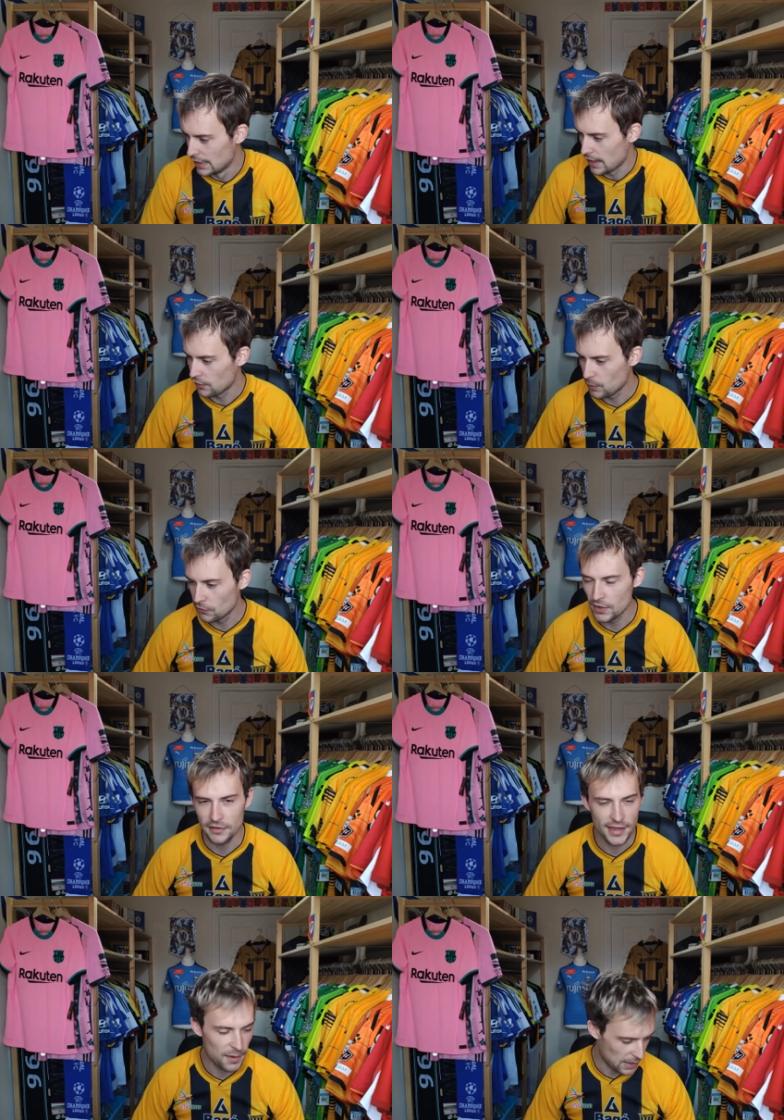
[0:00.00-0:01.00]
I suppose next
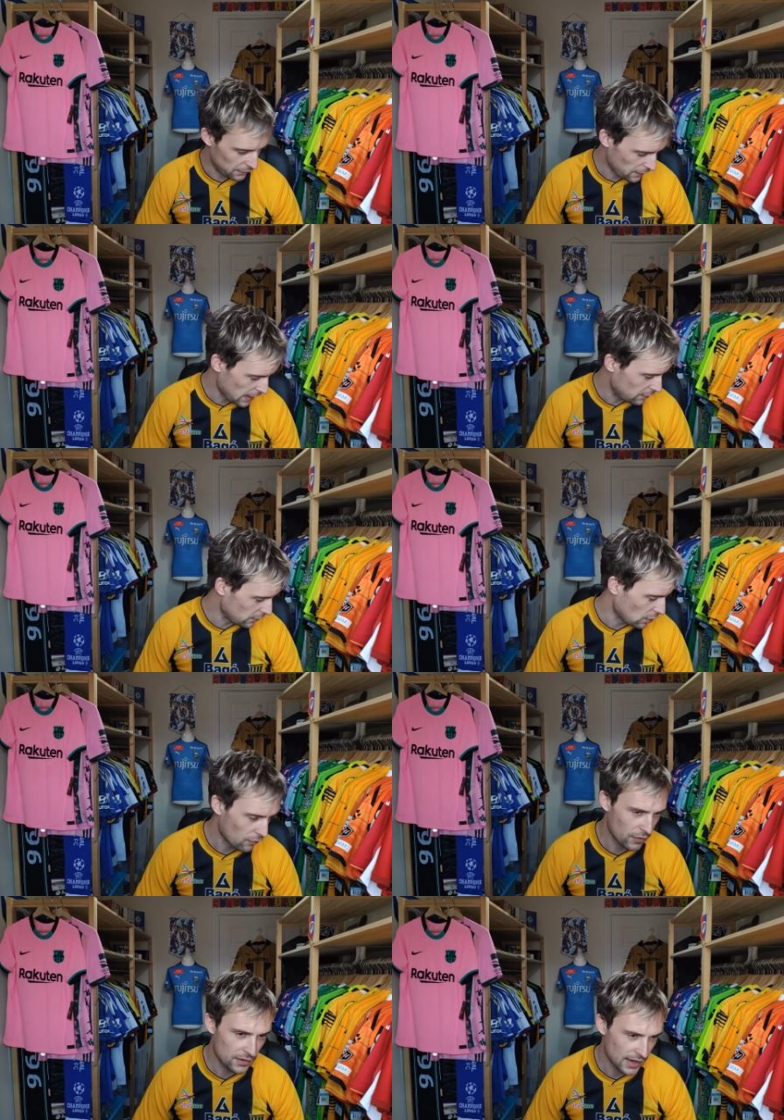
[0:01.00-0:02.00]
time I find a
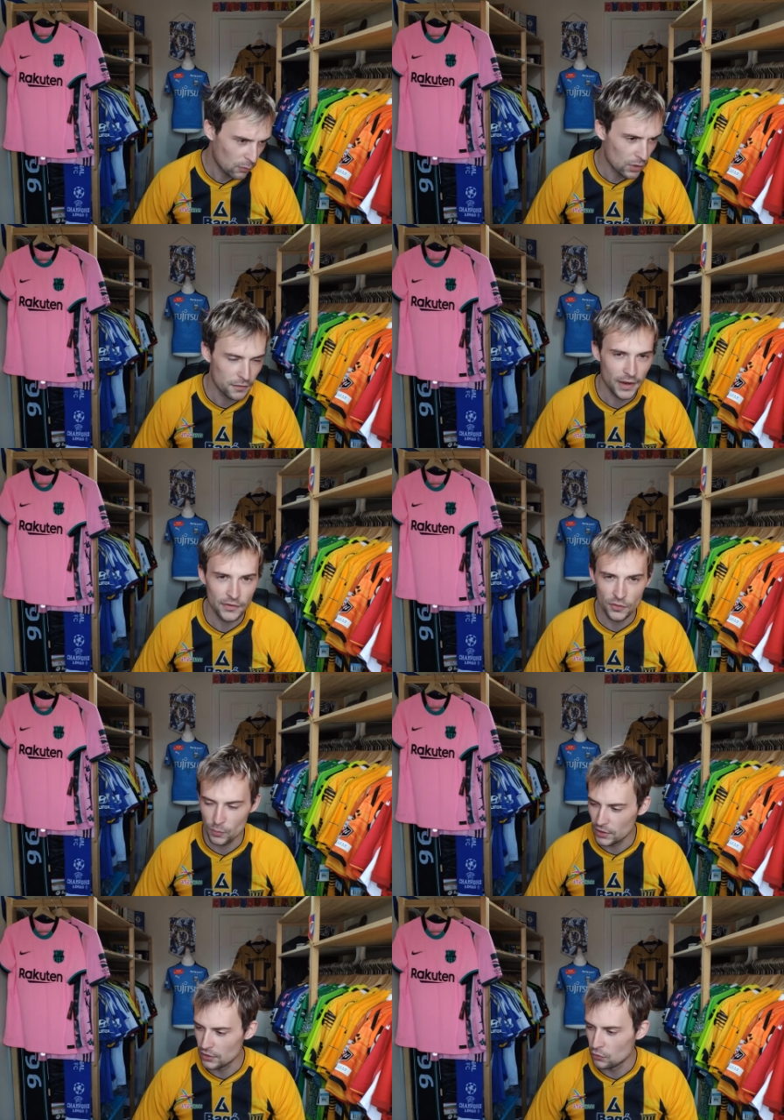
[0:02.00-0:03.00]
girlfriend, I want to find
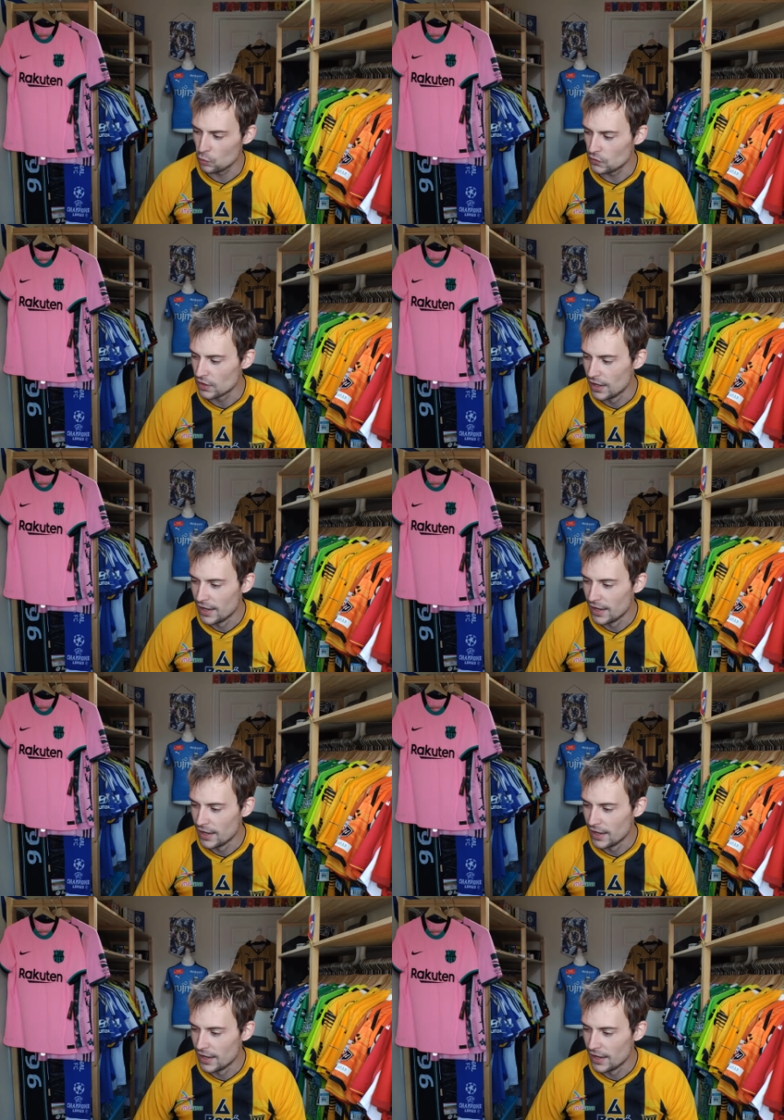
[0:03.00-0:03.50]
somebody who's